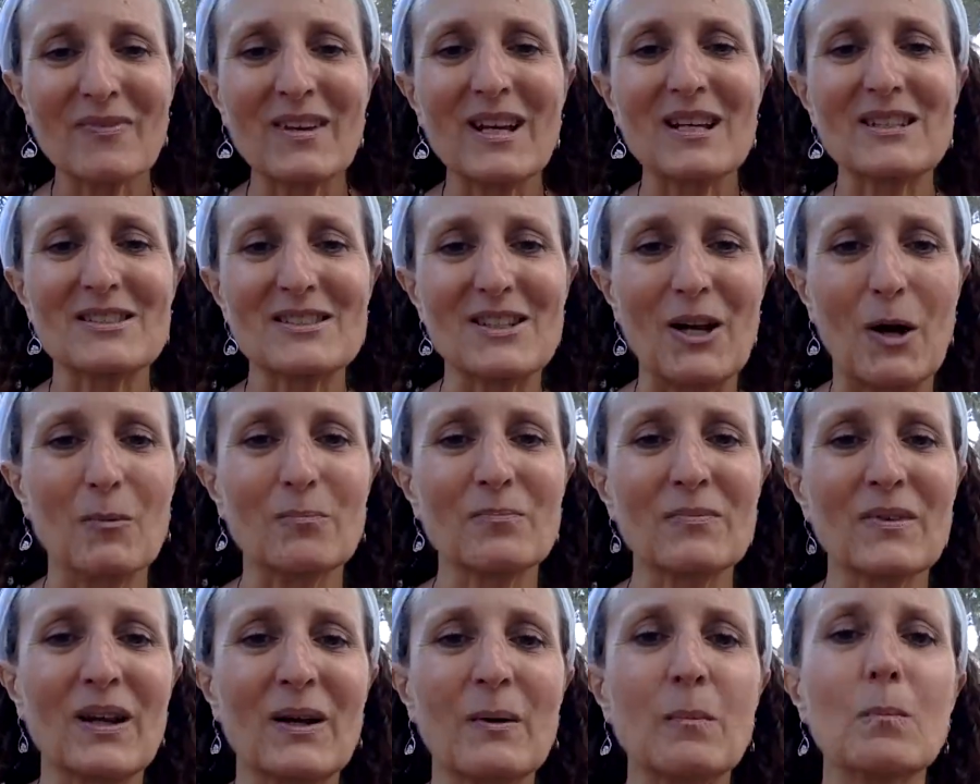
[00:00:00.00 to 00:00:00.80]
So,
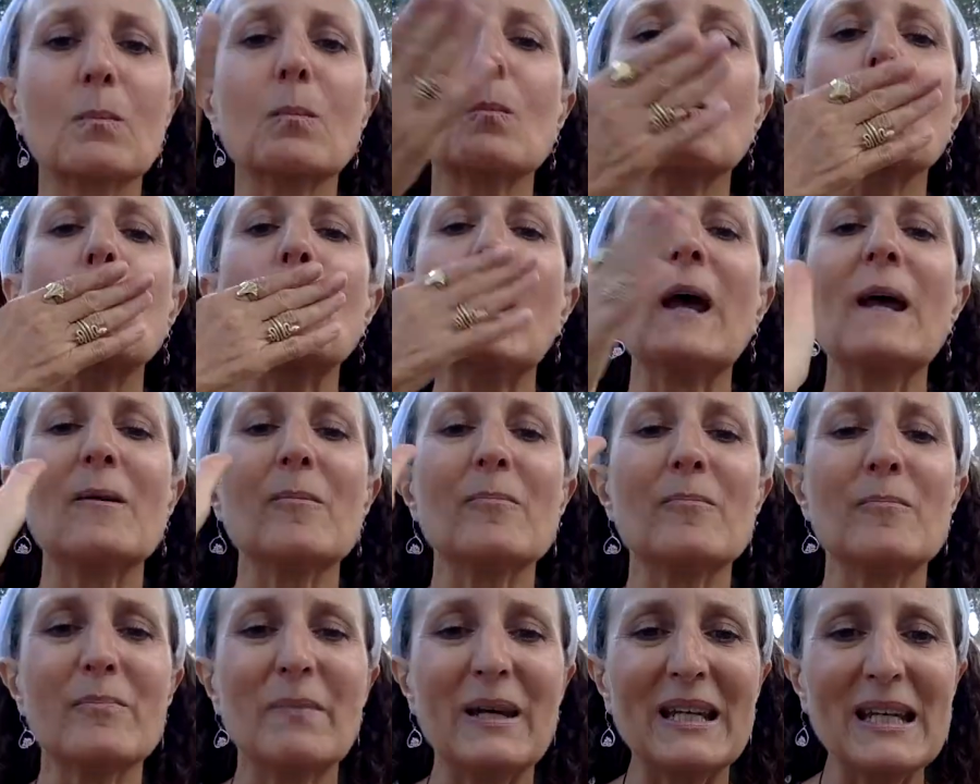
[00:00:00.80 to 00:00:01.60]

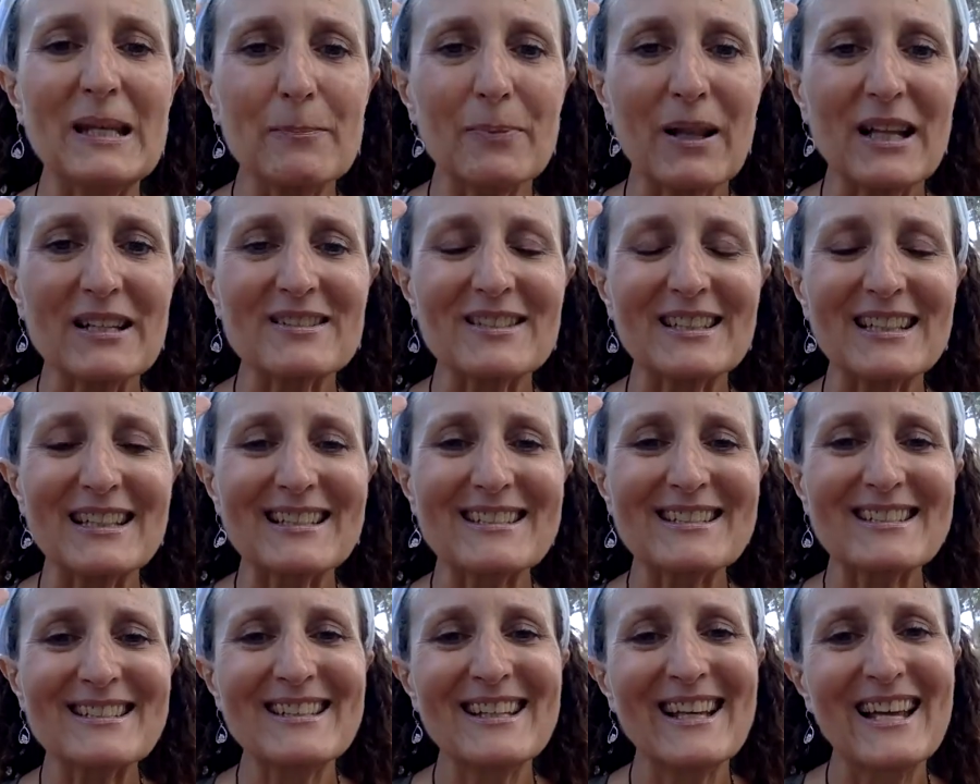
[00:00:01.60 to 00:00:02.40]
many
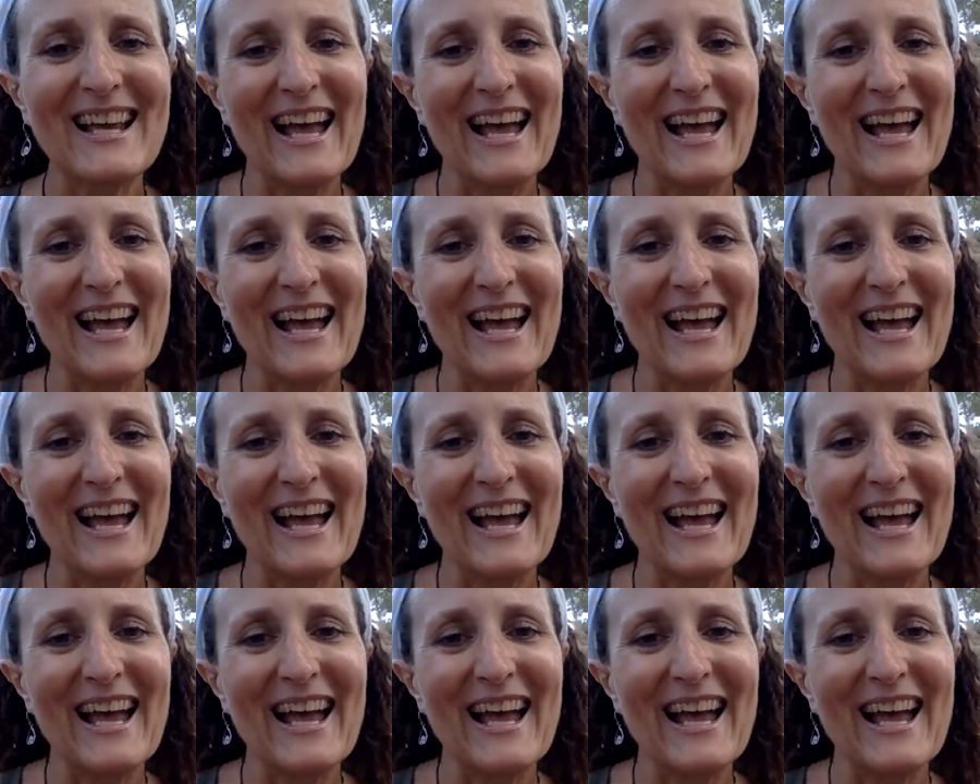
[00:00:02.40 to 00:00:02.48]
blessings,